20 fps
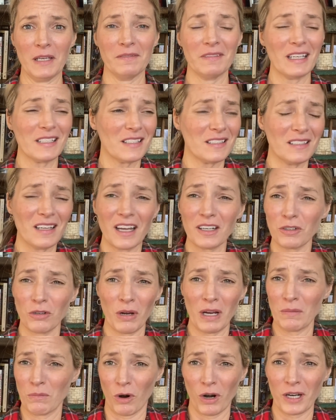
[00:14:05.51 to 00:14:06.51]
That's not
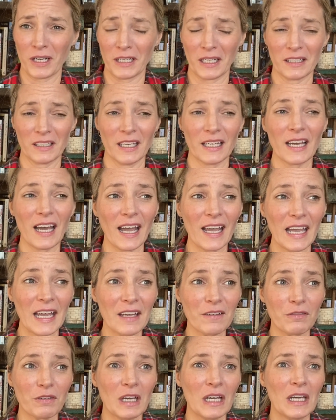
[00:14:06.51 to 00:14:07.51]
great marketing. Like, I
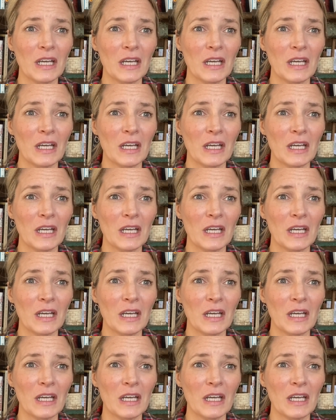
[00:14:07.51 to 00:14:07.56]
have